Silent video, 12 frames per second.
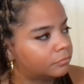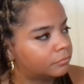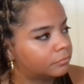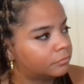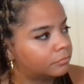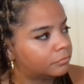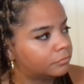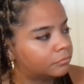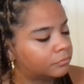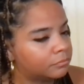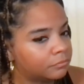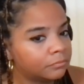
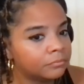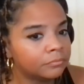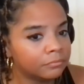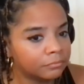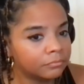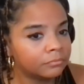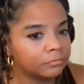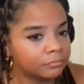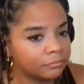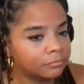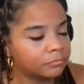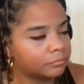
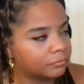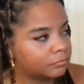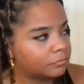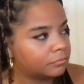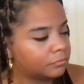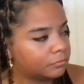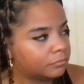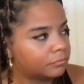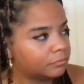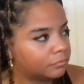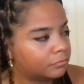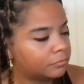
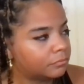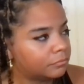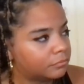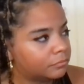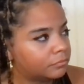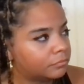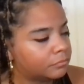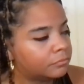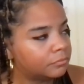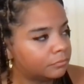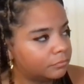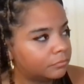
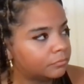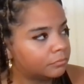(not speaking)